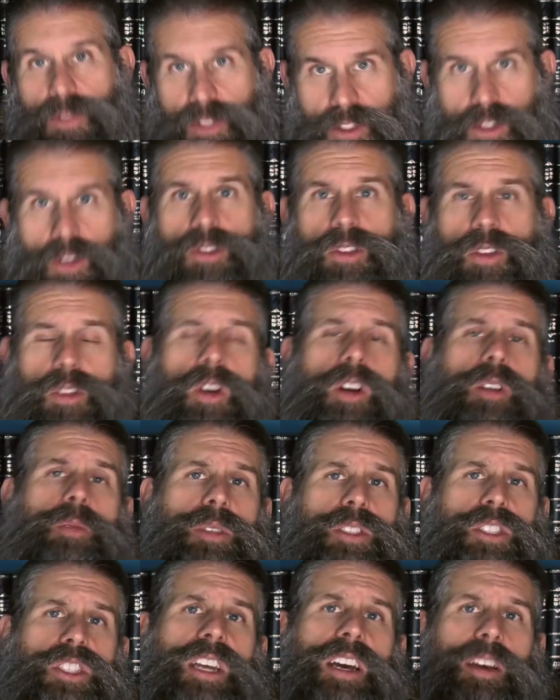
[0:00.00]
is also called
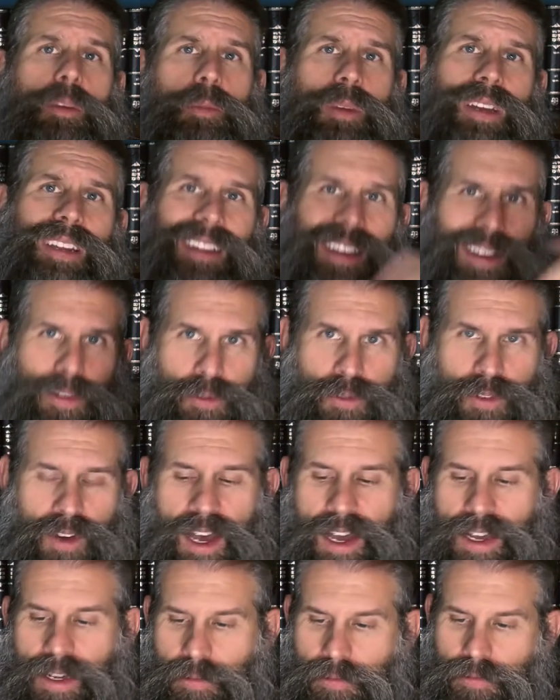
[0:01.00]
Mashiach ben
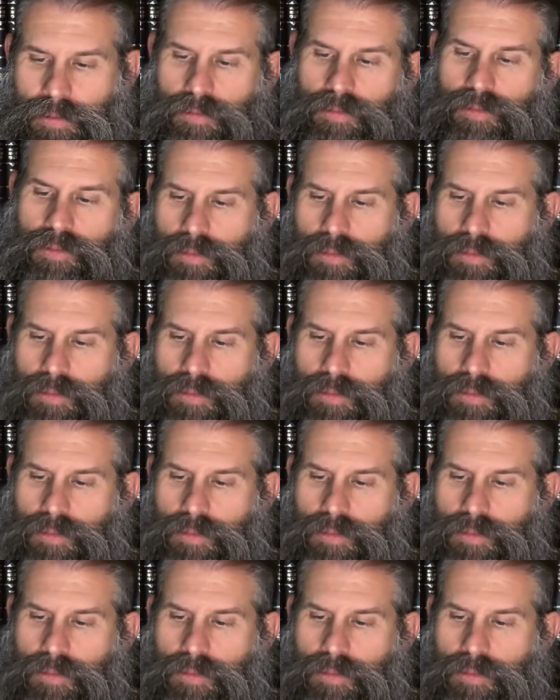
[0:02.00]
Ephraim.